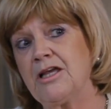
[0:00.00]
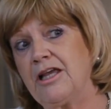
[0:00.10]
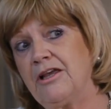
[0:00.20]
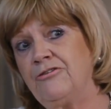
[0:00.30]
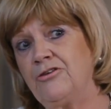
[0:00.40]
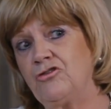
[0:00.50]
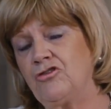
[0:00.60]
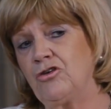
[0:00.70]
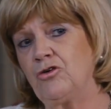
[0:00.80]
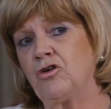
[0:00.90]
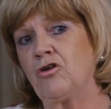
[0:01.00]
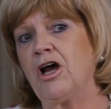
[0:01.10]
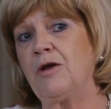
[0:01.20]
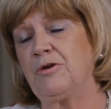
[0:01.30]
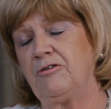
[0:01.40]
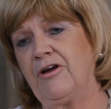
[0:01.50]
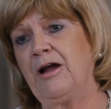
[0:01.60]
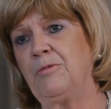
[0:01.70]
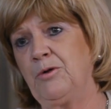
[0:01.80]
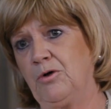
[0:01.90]
if you do crime and
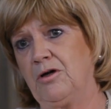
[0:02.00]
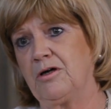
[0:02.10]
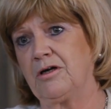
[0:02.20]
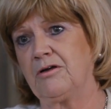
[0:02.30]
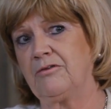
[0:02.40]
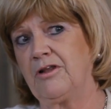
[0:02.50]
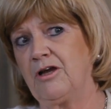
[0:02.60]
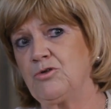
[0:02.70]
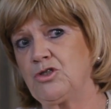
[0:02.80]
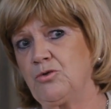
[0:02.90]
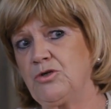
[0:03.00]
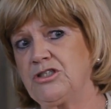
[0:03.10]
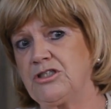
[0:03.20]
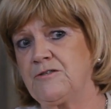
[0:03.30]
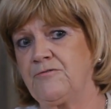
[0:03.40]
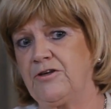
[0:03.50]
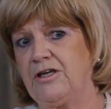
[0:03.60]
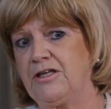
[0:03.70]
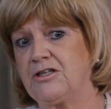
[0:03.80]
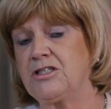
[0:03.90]
family work, there was always this
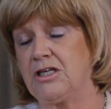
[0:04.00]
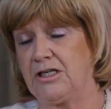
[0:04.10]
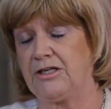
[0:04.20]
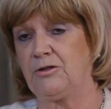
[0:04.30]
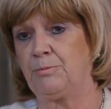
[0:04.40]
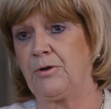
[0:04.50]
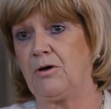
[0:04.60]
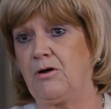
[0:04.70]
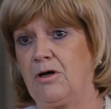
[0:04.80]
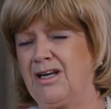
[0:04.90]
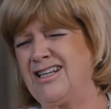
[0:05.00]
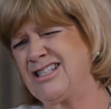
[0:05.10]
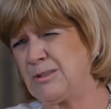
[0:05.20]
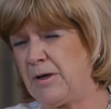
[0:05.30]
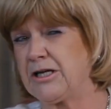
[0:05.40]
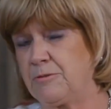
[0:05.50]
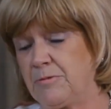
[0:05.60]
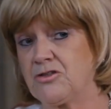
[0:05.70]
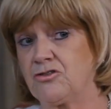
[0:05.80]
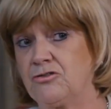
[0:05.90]
feeling, certainly at the bar, and I suspect
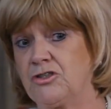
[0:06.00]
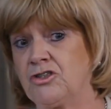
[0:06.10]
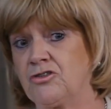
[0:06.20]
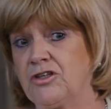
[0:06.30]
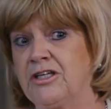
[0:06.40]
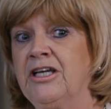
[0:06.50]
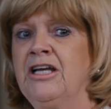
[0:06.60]
amongst the judiciary,